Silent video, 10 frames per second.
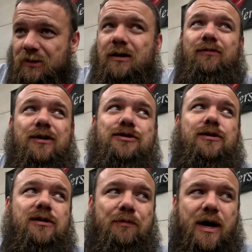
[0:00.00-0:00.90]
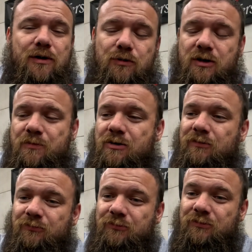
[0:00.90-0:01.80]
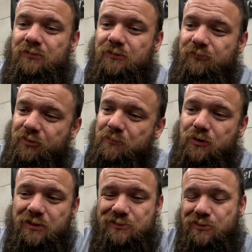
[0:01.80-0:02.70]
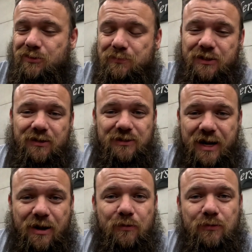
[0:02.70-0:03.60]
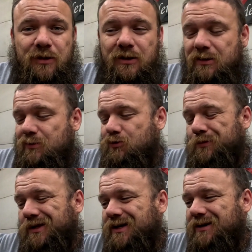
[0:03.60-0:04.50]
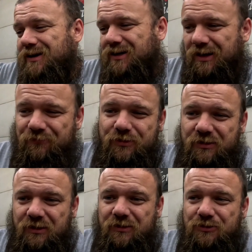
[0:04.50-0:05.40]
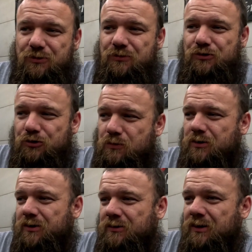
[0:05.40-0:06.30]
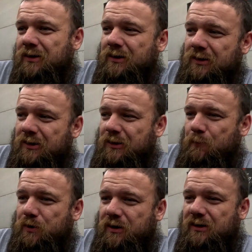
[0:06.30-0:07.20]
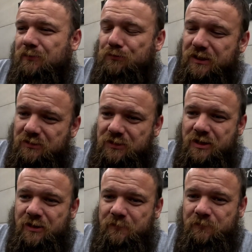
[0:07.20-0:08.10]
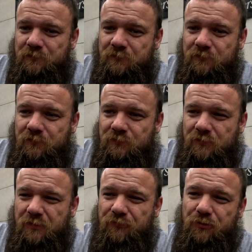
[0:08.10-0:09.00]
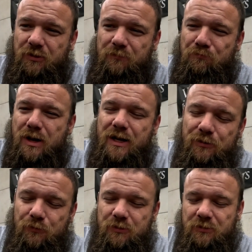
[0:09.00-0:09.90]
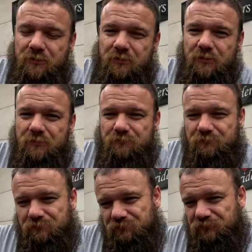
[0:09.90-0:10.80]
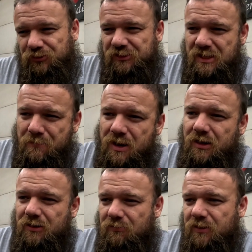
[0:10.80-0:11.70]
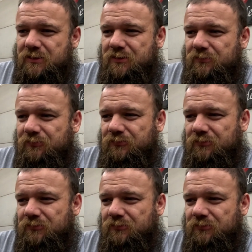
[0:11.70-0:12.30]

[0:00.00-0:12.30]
eventually the body will come off, the frame will get turned upside down, we'll plate everything that you can do on it. But in the meantime, for the mild, semi-aggressive